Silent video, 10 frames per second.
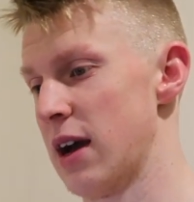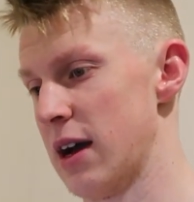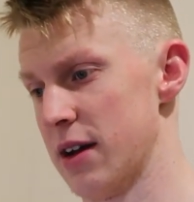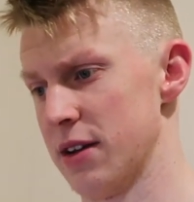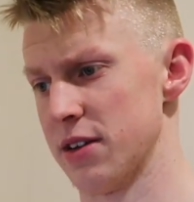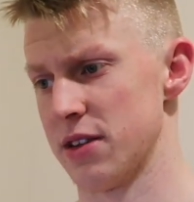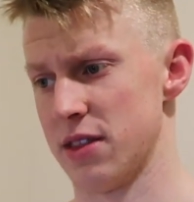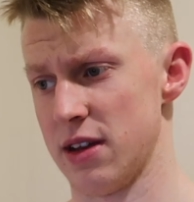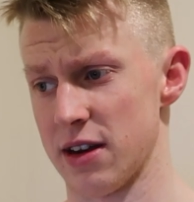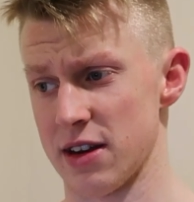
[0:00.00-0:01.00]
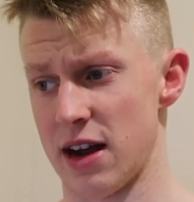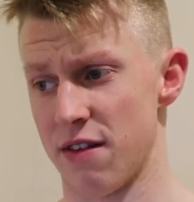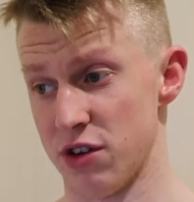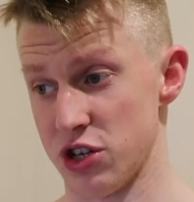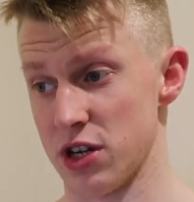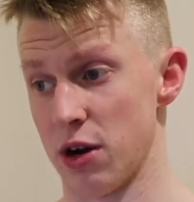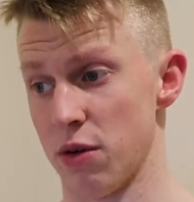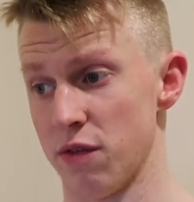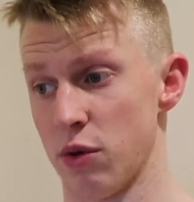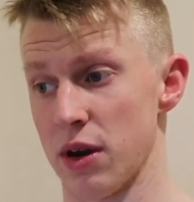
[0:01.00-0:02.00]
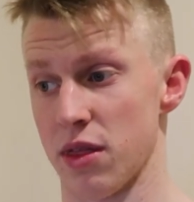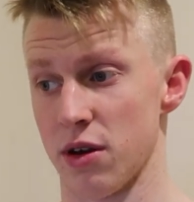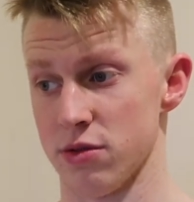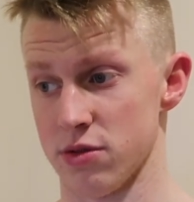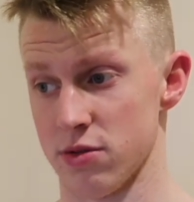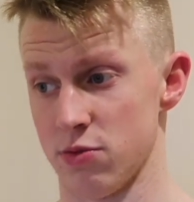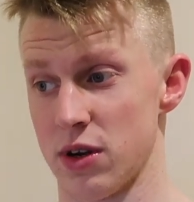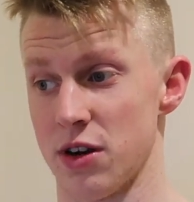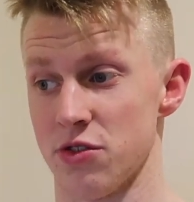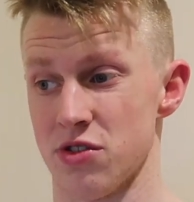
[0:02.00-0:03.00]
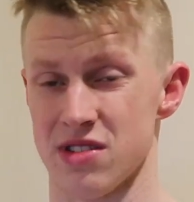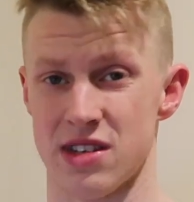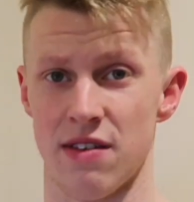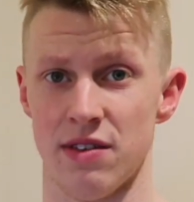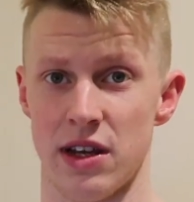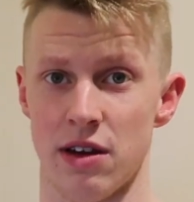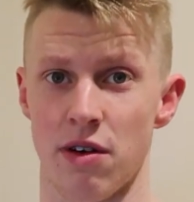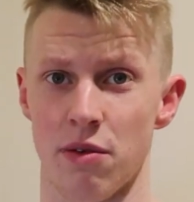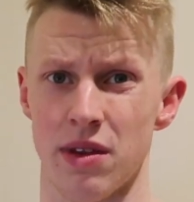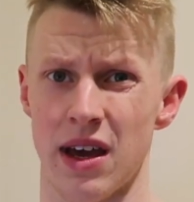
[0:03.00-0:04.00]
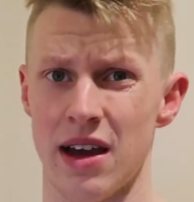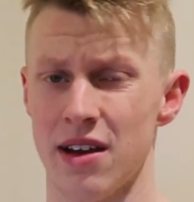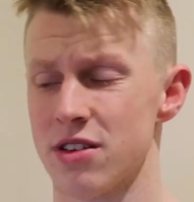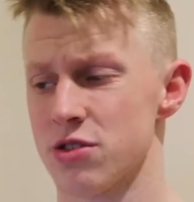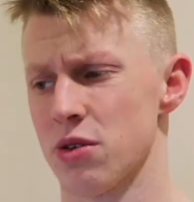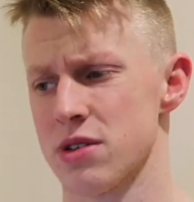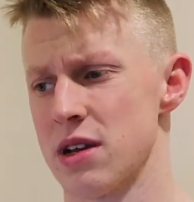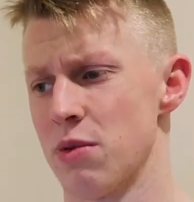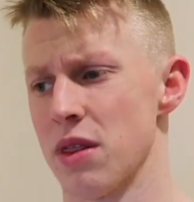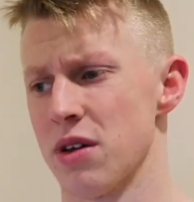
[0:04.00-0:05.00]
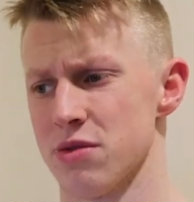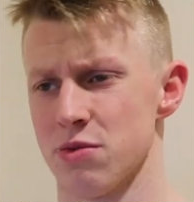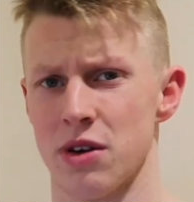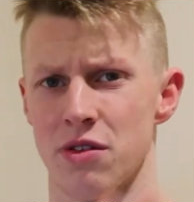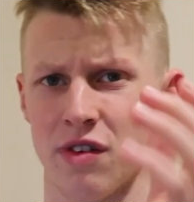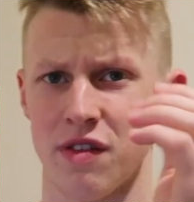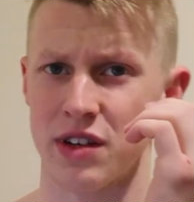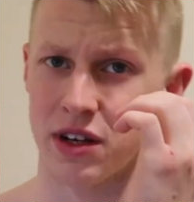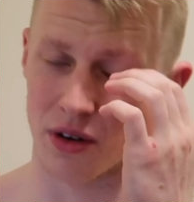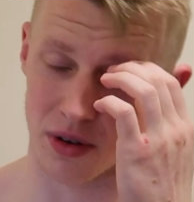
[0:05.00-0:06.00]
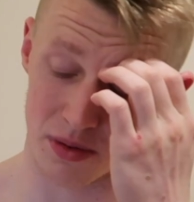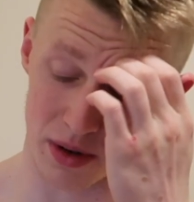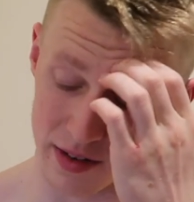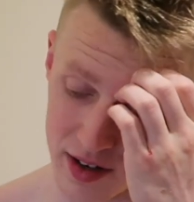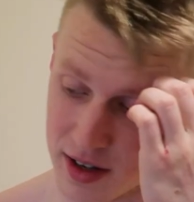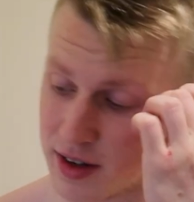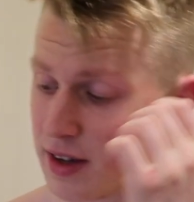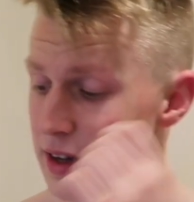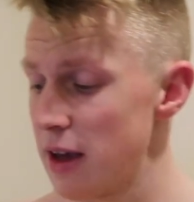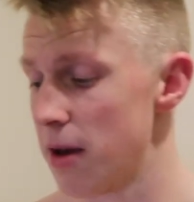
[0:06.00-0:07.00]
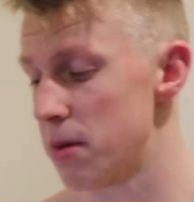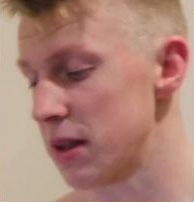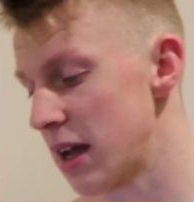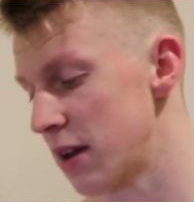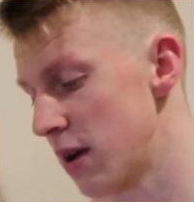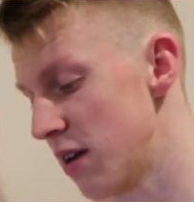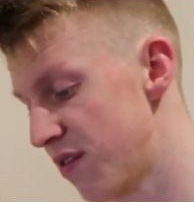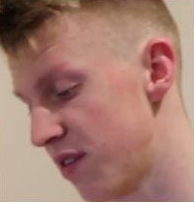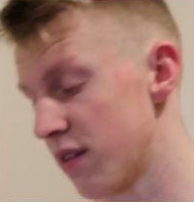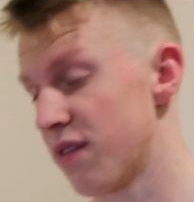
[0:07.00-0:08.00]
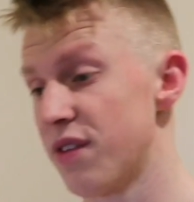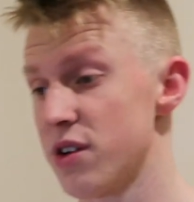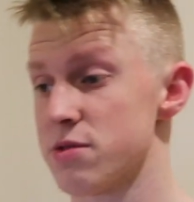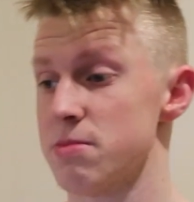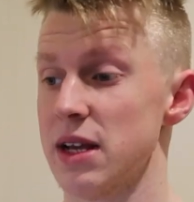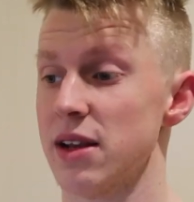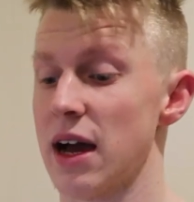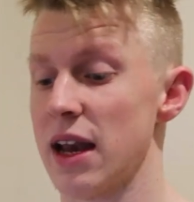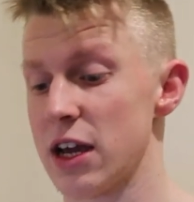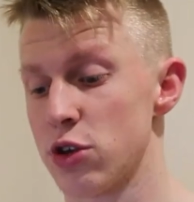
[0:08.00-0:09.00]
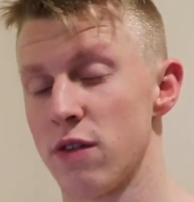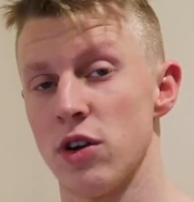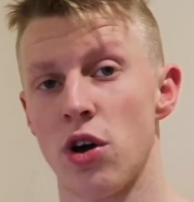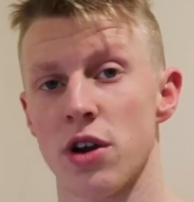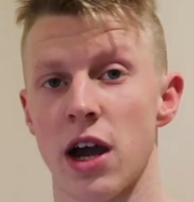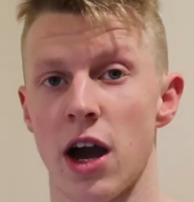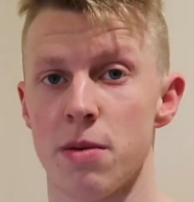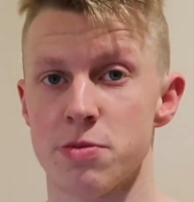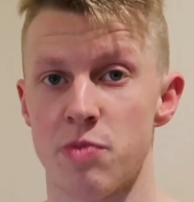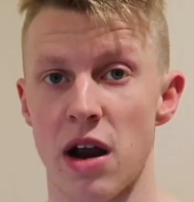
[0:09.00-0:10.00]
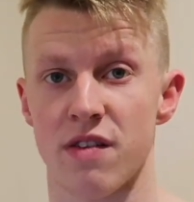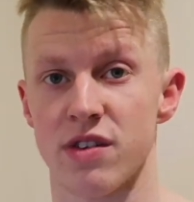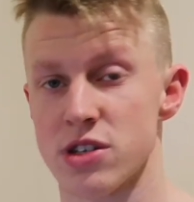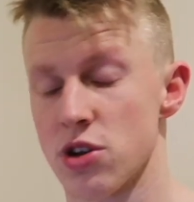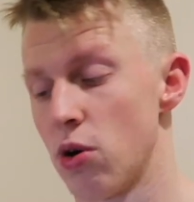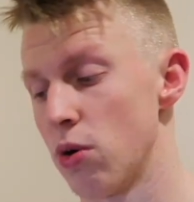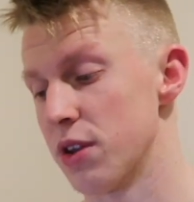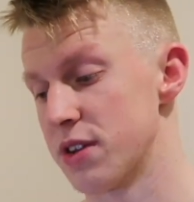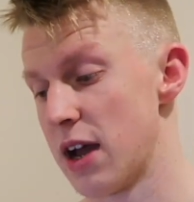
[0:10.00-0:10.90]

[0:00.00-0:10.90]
and they're at an average now of 1,170, around there, so say 1,150 or whatever. But anyway, first meal, I like to have a lot of carbs, breakfast all the